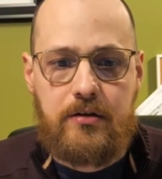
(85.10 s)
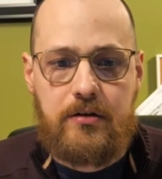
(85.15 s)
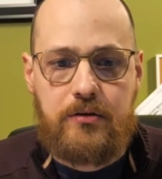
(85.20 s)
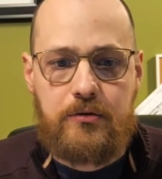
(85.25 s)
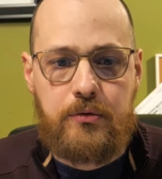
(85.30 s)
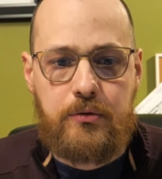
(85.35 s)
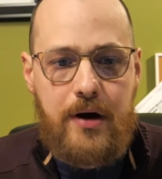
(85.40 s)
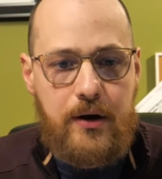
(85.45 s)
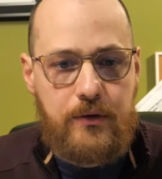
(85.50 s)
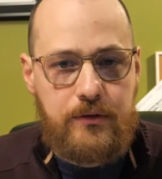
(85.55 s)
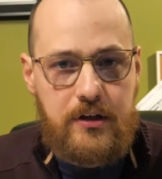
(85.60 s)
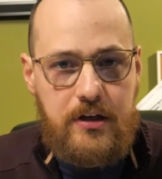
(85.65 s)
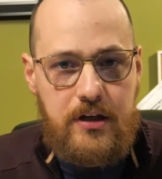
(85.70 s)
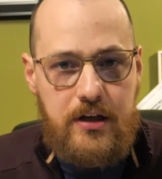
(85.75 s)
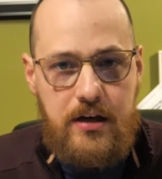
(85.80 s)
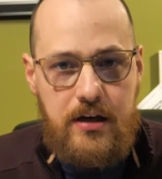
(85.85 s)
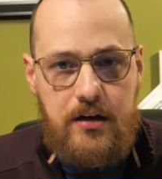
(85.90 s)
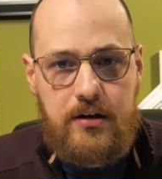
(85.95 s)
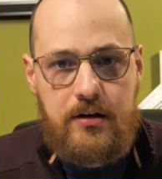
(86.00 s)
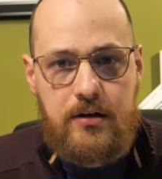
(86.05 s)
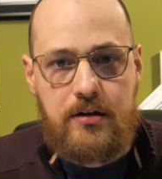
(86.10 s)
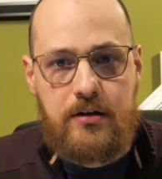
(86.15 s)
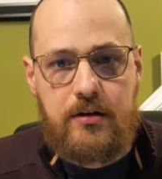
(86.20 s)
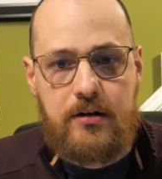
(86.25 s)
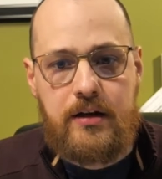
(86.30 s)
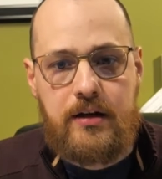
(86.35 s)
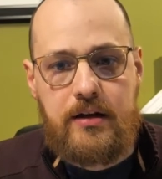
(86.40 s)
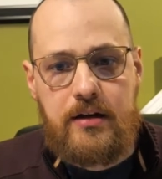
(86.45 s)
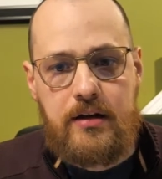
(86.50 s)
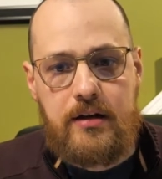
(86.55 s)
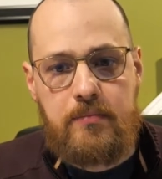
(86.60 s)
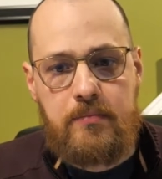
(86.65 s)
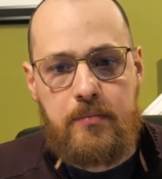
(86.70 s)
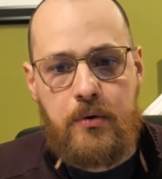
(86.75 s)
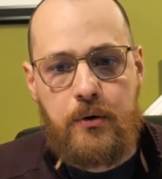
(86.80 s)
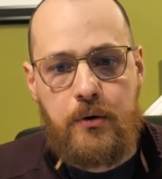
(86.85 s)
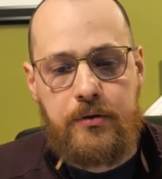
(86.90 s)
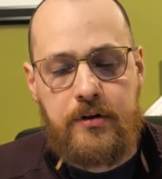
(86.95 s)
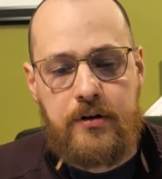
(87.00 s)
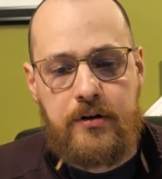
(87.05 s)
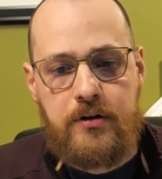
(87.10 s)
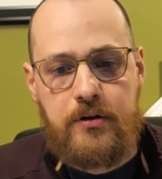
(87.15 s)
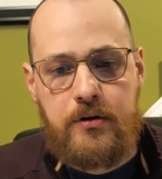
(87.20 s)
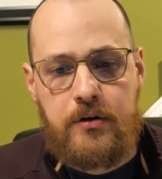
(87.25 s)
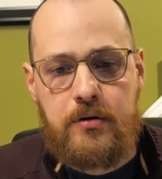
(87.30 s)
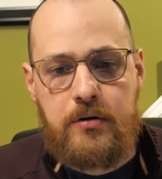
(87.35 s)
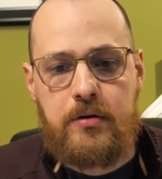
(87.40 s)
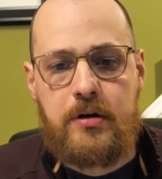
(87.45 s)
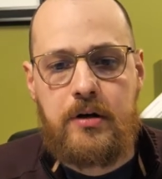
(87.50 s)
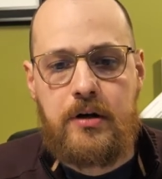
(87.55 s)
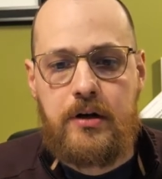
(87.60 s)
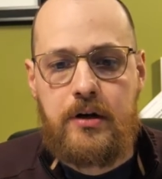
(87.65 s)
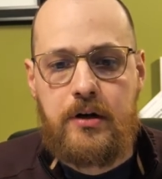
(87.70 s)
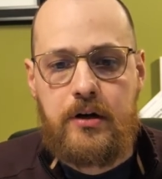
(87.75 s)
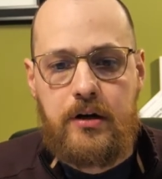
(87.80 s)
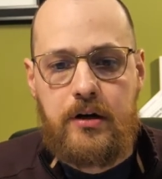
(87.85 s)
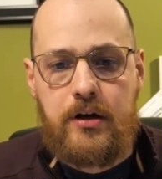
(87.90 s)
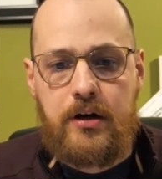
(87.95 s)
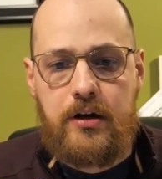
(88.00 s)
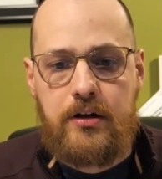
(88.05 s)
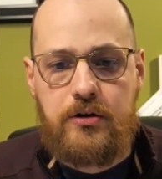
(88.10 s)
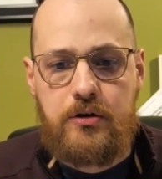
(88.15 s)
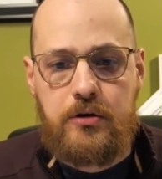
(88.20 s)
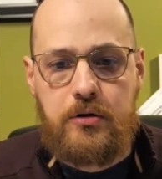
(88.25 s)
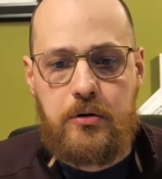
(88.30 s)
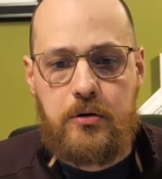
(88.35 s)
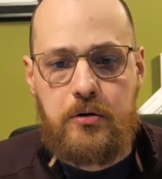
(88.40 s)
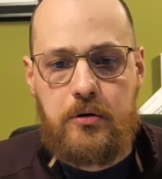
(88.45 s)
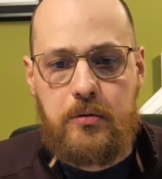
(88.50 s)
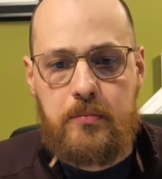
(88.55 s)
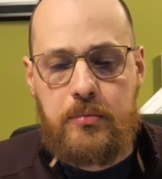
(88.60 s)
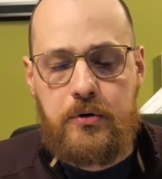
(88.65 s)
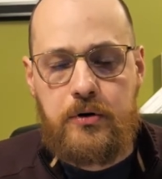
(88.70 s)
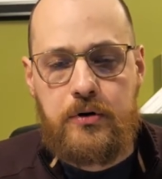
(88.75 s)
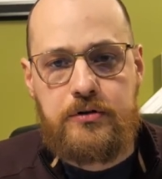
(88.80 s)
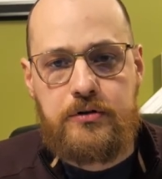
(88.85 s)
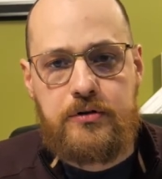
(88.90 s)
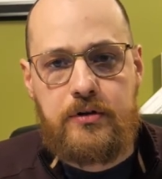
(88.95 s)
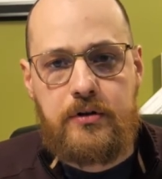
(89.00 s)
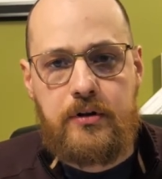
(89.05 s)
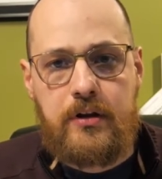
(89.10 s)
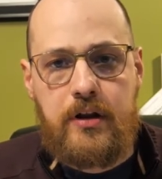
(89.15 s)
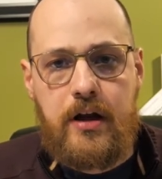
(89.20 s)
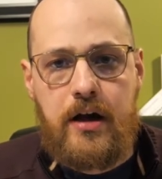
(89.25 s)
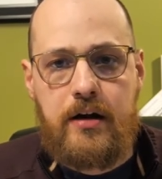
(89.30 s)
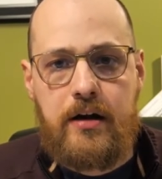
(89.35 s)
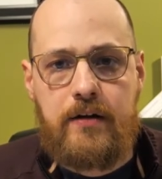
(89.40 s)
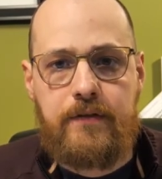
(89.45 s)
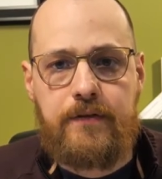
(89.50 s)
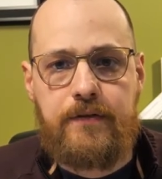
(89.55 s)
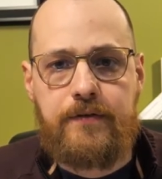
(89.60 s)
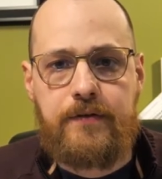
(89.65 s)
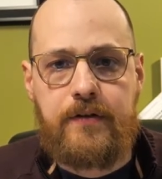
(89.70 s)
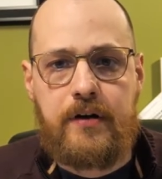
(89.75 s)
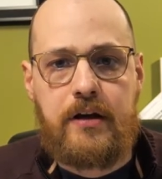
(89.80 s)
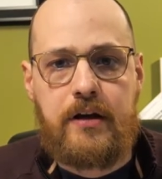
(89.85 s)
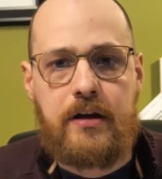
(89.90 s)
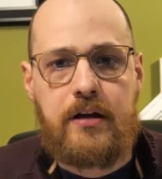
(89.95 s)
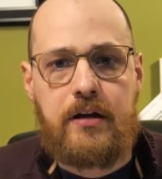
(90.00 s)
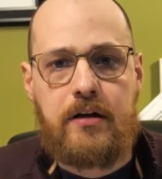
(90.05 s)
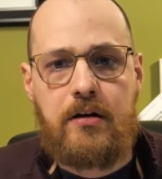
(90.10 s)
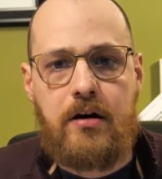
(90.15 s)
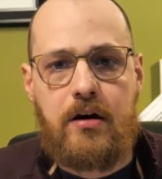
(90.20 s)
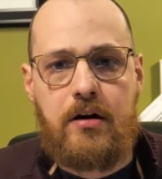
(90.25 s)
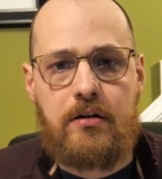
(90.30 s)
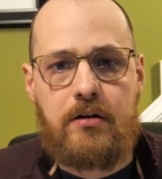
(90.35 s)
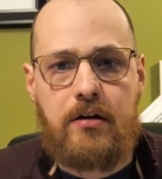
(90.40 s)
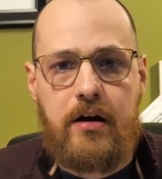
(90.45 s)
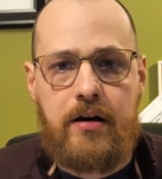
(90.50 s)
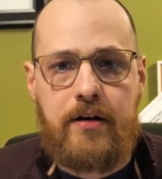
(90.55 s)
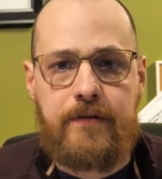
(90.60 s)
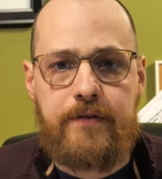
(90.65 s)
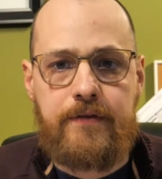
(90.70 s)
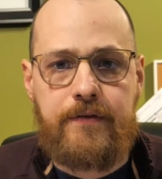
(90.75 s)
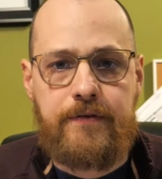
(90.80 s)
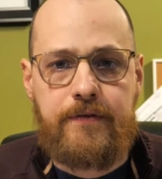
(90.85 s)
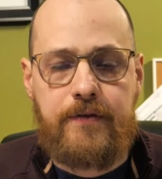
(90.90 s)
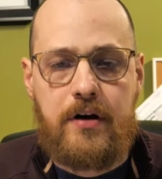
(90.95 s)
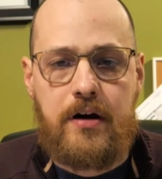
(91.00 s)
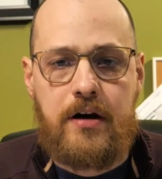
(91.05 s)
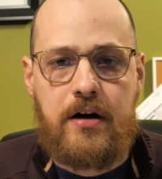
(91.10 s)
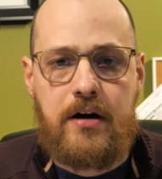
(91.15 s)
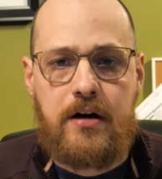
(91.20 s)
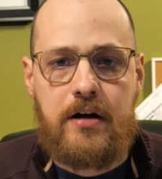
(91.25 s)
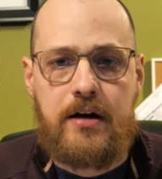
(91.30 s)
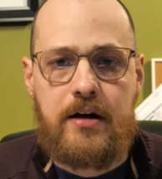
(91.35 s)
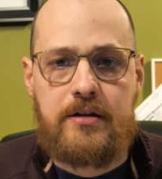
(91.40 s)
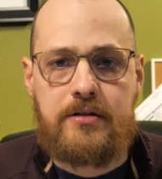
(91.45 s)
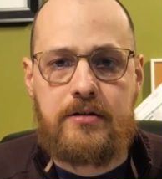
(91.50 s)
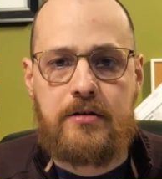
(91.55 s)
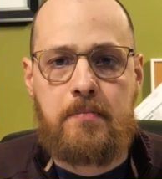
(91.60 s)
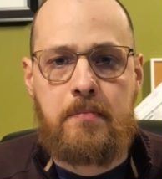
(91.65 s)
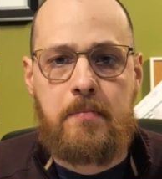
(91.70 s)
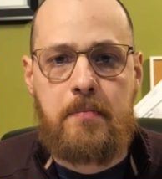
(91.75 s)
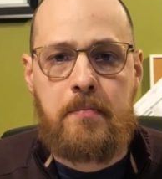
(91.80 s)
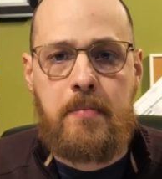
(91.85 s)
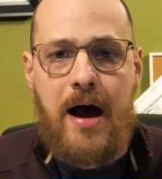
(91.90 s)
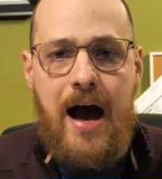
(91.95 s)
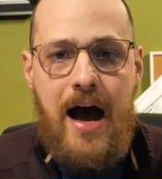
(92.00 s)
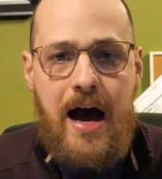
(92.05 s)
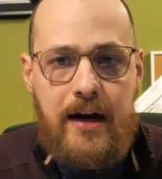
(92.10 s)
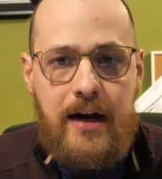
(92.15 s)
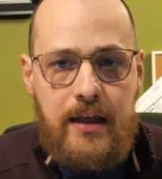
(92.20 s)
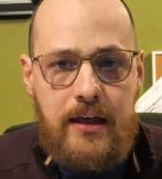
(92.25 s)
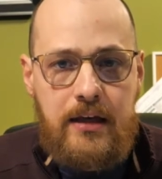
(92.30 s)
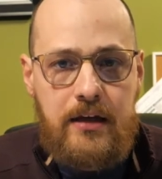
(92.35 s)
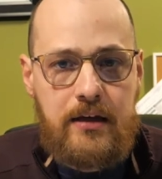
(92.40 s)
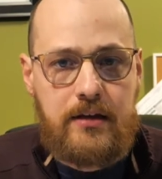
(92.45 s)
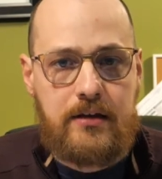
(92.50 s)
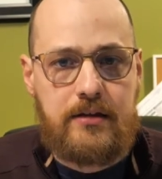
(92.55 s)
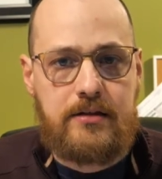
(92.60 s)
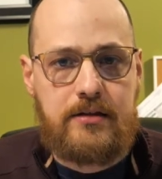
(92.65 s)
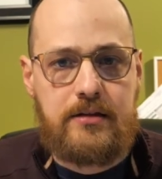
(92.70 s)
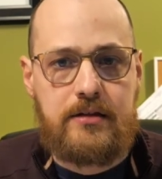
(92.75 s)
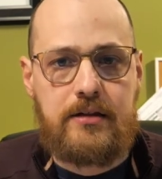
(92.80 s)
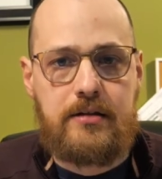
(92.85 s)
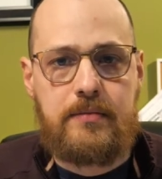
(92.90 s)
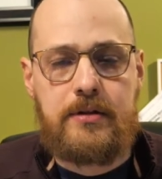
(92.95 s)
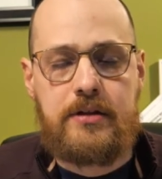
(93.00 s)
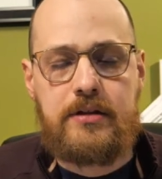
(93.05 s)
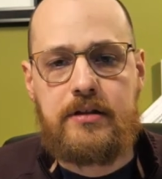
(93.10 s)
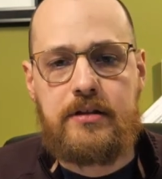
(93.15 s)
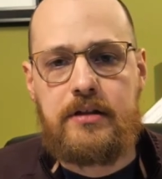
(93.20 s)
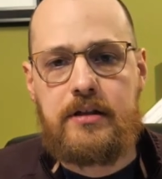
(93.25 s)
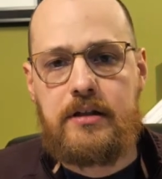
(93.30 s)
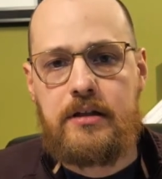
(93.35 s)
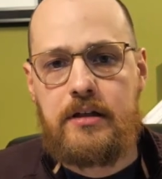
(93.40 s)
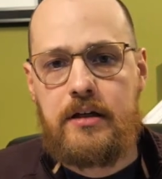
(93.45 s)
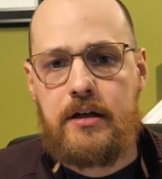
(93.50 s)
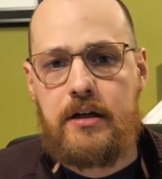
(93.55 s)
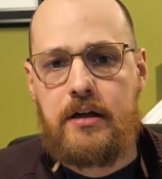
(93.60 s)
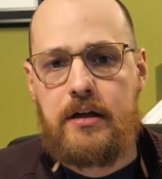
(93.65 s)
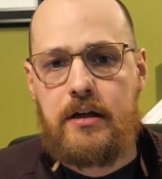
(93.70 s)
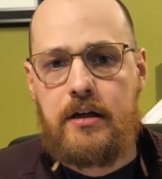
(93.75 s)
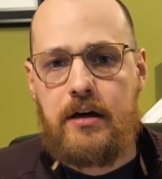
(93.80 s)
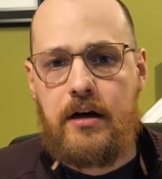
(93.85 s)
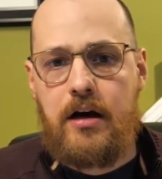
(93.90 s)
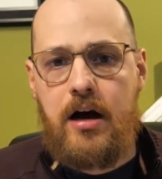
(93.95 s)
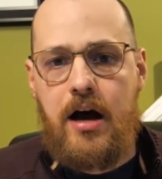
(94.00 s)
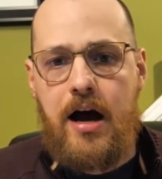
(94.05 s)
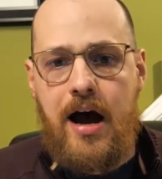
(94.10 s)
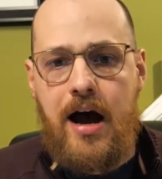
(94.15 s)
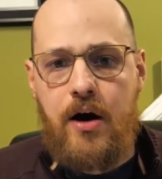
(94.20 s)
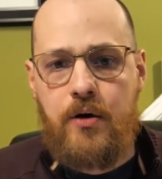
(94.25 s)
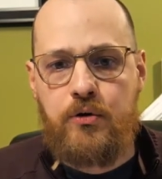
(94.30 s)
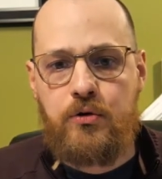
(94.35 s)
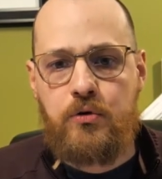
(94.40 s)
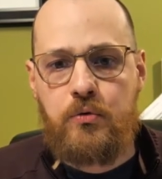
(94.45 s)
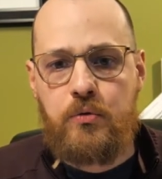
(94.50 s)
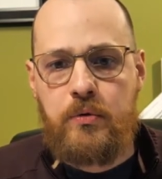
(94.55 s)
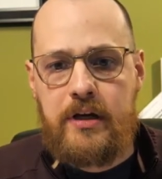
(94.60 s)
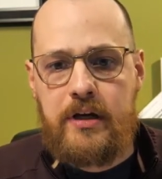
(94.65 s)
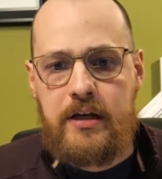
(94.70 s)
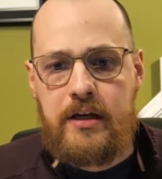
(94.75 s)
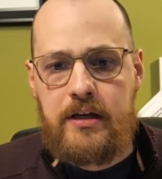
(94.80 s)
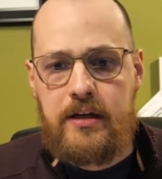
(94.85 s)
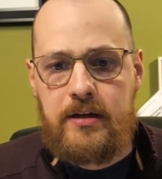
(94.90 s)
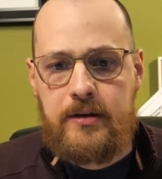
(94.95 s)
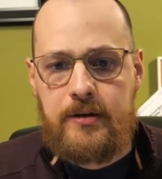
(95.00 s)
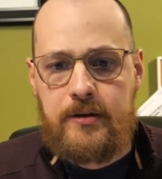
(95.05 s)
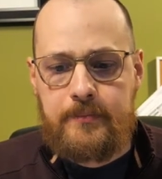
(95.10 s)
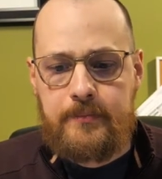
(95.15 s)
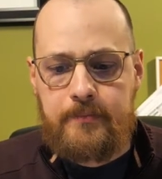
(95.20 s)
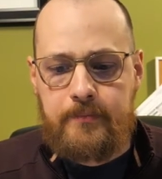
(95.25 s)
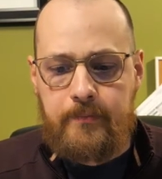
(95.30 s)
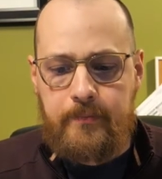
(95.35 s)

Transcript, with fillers: throughout the year, it, uh, both in your in your personal life and in our life uh, as a body, as CBC, uh, how do we